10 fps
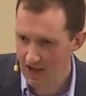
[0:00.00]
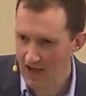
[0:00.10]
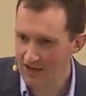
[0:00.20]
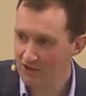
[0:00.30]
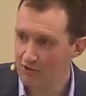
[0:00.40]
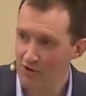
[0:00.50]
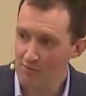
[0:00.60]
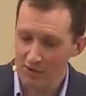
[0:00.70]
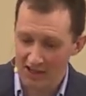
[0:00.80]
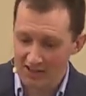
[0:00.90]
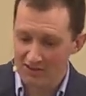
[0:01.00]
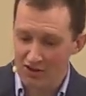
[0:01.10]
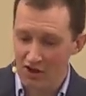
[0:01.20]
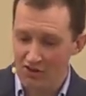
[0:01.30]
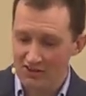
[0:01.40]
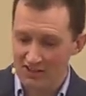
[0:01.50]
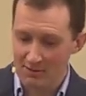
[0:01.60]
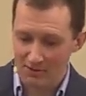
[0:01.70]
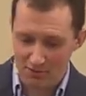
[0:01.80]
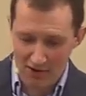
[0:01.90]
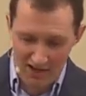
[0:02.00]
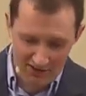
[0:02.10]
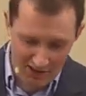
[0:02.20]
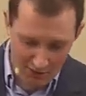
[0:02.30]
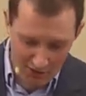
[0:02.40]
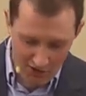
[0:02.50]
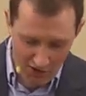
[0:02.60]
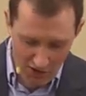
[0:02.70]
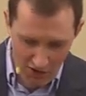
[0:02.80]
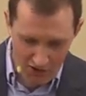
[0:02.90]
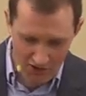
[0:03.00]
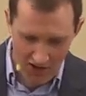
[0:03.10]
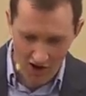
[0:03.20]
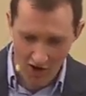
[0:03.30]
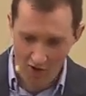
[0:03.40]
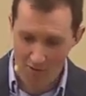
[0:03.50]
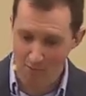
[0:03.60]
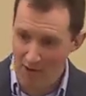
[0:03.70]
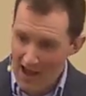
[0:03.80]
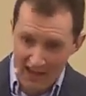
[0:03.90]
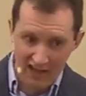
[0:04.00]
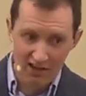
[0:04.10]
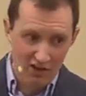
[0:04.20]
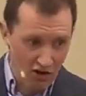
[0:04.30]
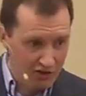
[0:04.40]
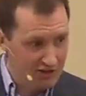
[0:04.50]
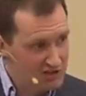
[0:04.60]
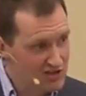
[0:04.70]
And grumbling is not the same as wrestling with God or begging God to